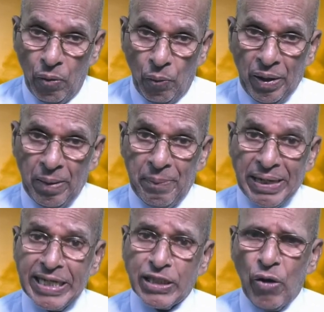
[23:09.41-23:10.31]
will
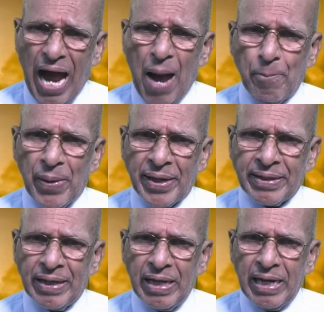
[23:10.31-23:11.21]
begin to
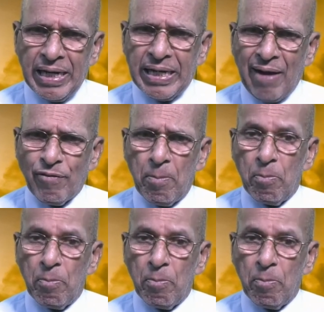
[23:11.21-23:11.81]
happen in our